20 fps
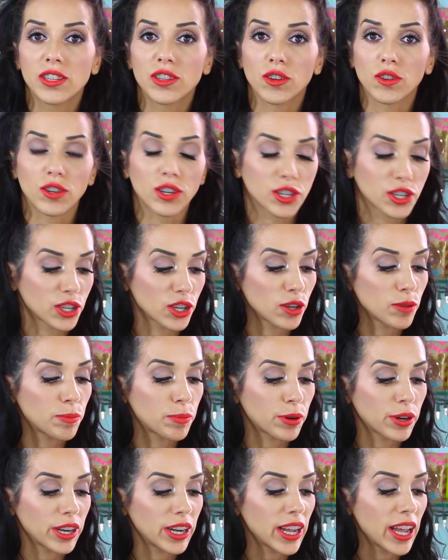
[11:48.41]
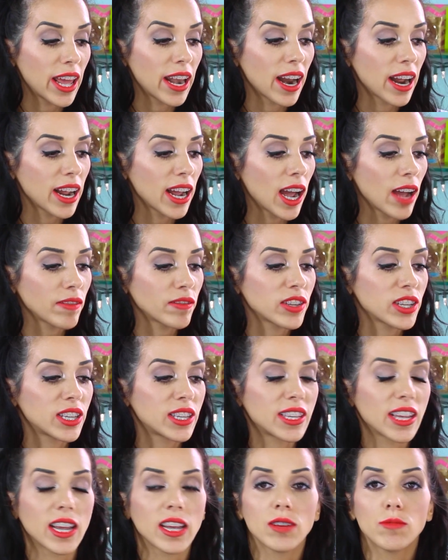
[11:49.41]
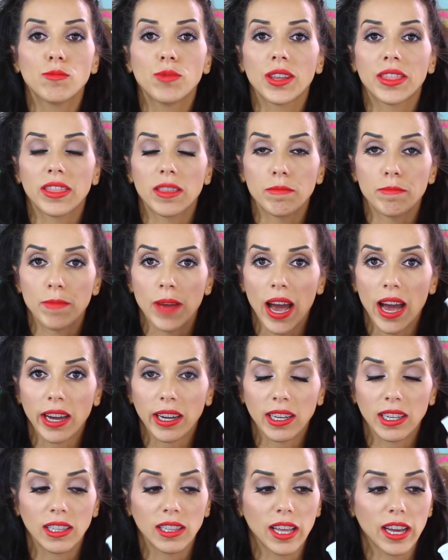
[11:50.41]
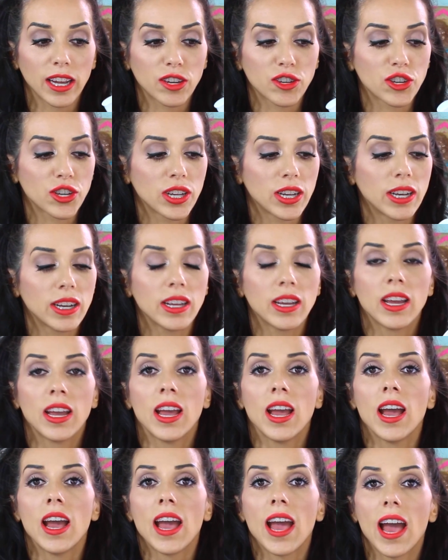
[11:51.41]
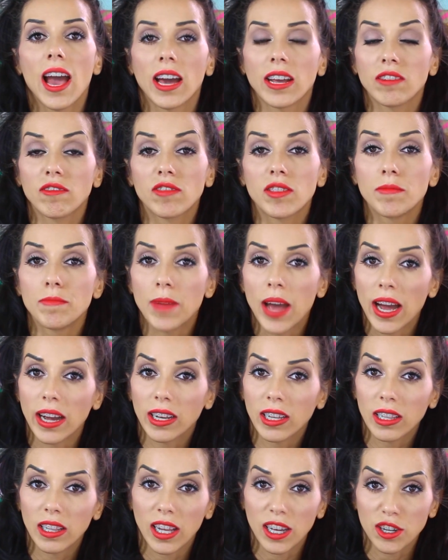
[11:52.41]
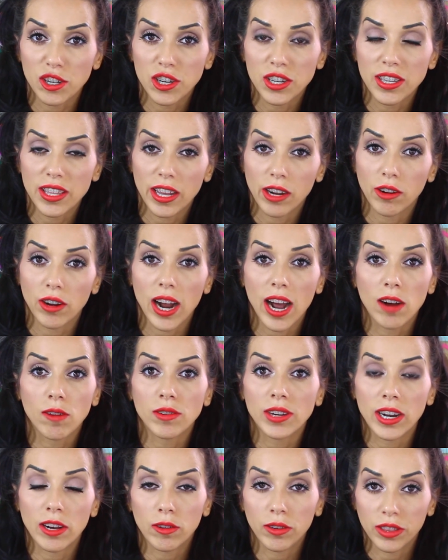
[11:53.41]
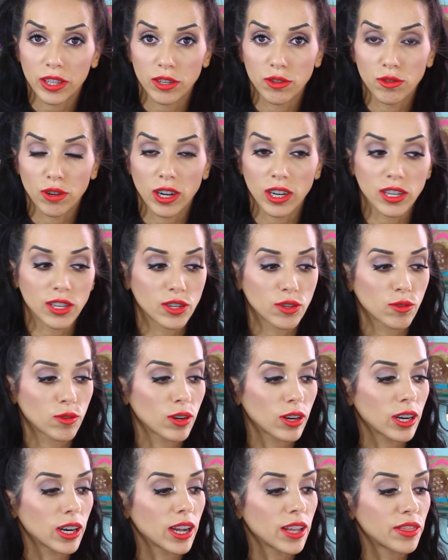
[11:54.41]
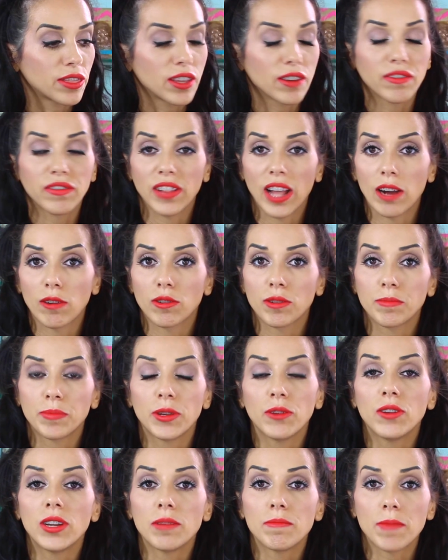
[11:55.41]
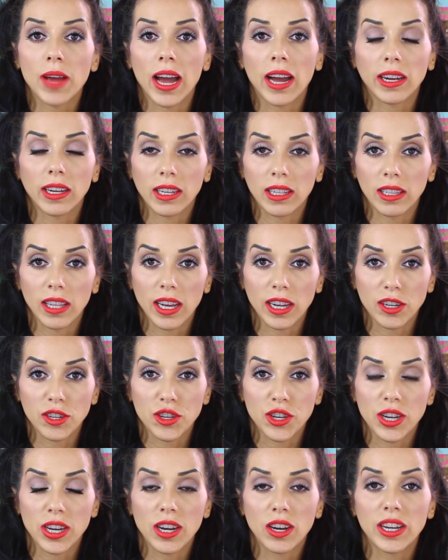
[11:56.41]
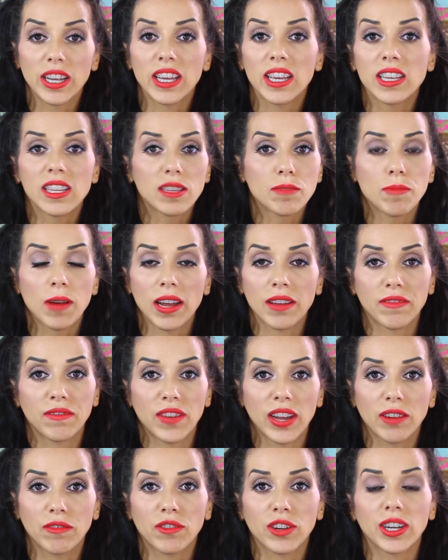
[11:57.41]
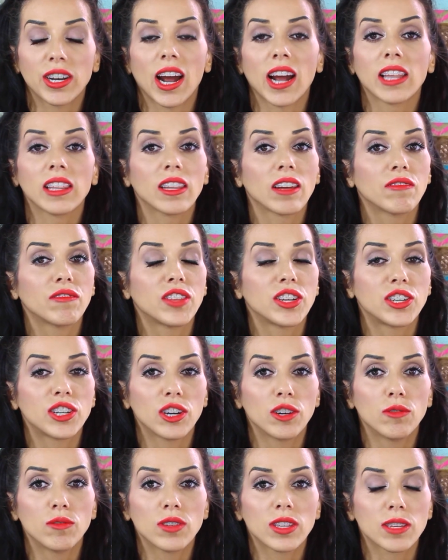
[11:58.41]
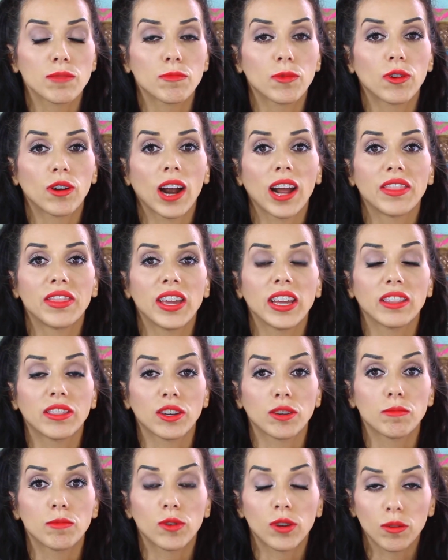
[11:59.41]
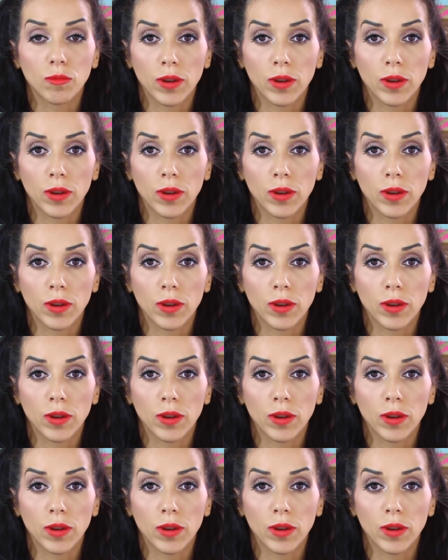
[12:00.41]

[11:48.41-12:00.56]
are so pretty and I have to say with the matte collection, out of the matte collections that are out now at the drugstore, the Flower Beauty matte collection is my favorite. I love the tones more. I think they're more